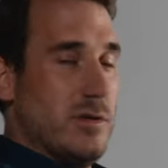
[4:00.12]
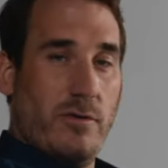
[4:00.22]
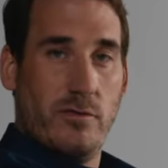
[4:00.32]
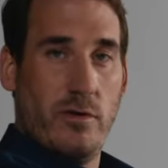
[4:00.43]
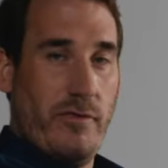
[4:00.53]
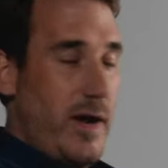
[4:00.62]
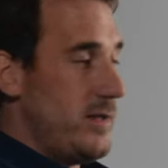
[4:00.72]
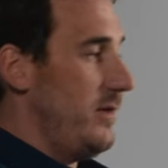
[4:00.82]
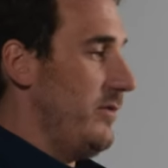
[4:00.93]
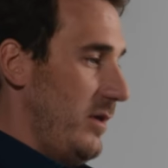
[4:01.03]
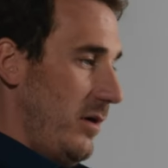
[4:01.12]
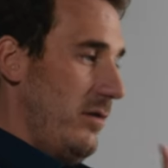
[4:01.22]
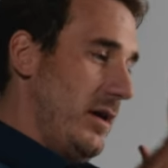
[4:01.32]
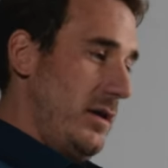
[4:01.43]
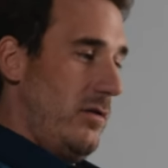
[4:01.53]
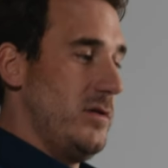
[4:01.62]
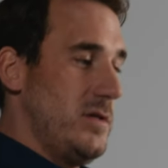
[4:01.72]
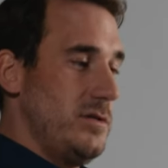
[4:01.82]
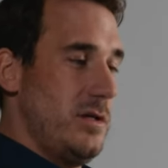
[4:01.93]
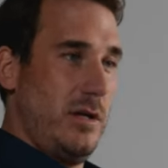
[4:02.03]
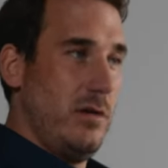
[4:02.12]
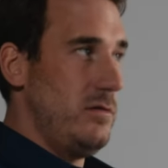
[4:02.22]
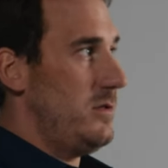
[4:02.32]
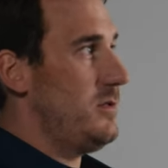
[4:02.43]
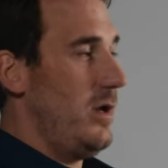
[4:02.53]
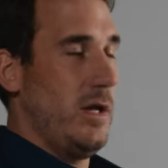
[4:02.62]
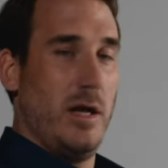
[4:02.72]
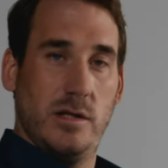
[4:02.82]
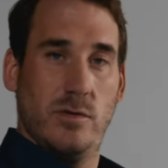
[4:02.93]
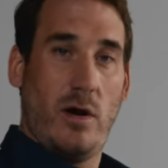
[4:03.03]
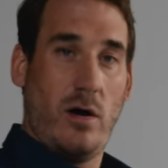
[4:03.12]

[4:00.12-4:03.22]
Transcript: softer effect, even though you're essentially turning it into a